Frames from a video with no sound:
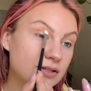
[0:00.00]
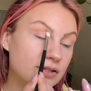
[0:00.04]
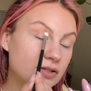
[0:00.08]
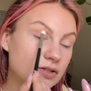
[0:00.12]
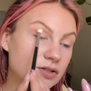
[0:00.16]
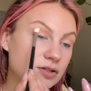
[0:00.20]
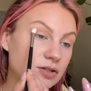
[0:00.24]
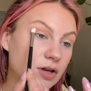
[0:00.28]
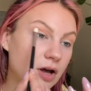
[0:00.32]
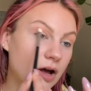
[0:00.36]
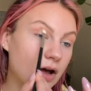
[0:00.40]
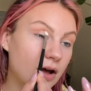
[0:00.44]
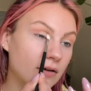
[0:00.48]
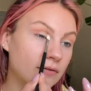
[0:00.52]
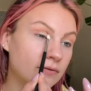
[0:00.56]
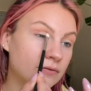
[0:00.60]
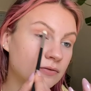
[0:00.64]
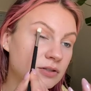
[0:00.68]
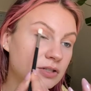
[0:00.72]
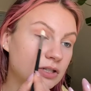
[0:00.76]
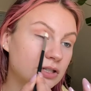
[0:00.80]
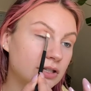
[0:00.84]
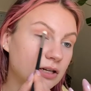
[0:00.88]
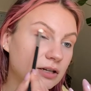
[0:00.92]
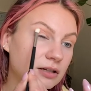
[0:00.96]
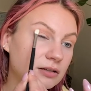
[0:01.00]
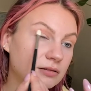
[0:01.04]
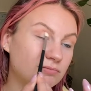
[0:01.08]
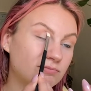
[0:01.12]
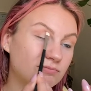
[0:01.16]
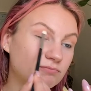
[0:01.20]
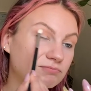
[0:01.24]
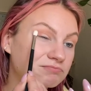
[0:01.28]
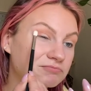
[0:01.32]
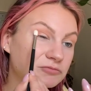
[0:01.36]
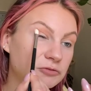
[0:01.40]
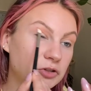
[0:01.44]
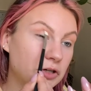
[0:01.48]
soft
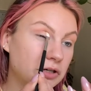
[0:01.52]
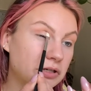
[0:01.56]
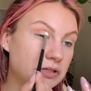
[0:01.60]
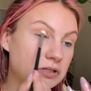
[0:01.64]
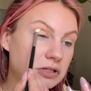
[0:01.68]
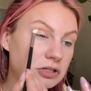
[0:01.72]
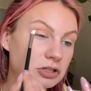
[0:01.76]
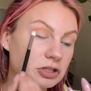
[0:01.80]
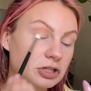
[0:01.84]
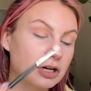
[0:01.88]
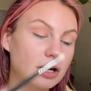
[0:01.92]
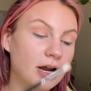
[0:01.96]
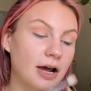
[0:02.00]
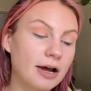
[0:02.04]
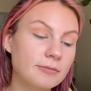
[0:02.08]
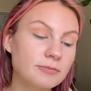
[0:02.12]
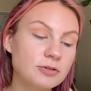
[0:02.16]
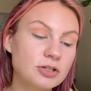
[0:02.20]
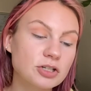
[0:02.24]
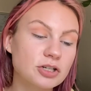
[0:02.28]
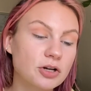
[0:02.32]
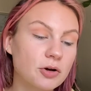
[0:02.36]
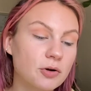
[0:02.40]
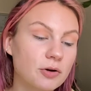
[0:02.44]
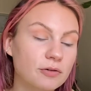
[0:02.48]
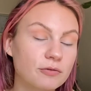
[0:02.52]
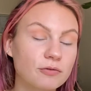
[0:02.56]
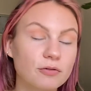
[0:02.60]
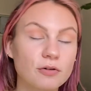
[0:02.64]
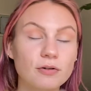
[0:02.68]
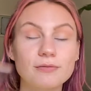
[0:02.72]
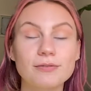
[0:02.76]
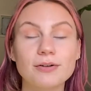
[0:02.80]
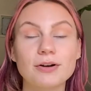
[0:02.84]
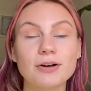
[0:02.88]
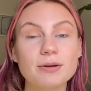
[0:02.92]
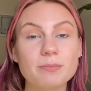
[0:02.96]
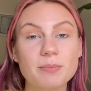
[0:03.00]
transition. I'm just going for
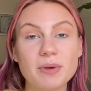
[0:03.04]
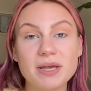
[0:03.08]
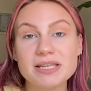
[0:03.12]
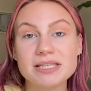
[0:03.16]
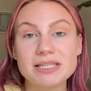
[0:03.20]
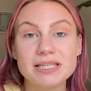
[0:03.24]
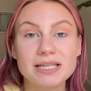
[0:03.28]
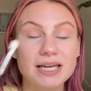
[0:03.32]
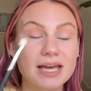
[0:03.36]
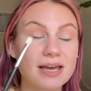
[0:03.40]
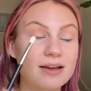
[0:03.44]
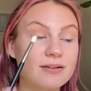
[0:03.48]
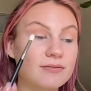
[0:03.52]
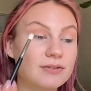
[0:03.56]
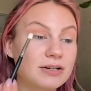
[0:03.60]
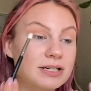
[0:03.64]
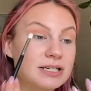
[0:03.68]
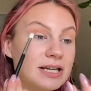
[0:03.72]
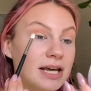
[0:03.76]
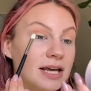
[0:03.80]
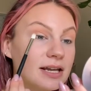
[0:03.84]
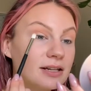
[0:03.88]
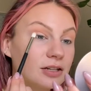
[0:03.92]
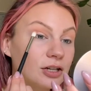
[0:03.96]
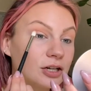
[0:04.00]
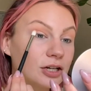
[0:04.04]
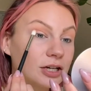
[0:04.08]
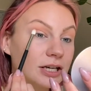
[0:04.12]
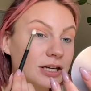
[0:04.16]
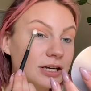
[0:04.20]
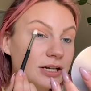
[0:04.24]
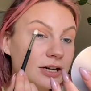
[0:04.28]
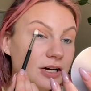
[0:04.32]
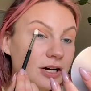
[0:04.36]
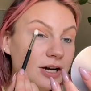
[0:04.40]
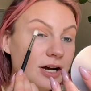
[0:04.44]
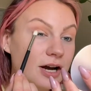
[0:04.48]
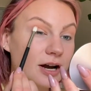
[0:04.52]
a very basic everyday look
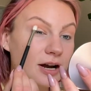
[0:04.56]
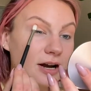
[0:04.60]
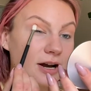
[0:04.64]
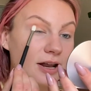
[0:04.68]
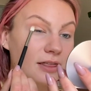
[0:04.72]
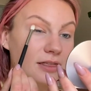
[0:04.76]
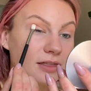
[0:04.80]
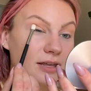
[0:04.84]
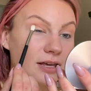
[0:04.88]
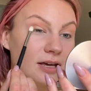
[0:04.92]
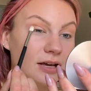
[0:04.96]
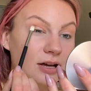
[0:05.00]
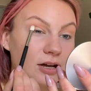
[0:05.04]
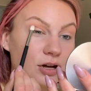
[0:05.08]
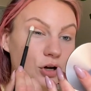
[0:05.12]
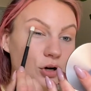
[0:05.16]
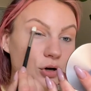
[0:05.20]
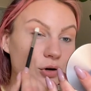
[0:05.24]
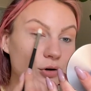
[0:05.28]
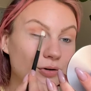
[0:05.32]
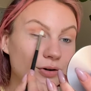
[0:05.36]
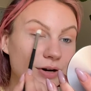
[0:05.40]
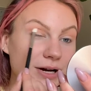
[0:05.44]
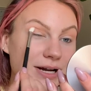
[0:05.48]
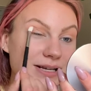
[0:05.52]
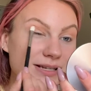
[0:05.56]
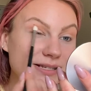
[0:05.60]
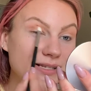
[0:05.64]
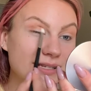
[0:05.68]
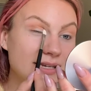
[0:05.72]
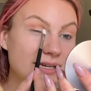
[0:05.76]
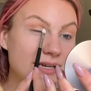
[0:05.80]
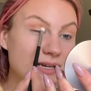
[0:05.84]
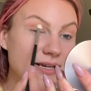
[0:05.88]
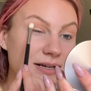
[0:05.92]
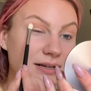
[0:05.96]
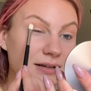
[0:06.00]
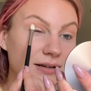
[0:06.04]
here, nothing
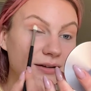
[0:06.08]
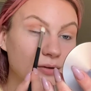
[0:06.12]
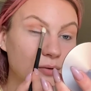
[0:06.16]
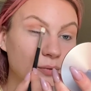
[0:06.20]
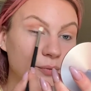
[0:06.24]
crazy.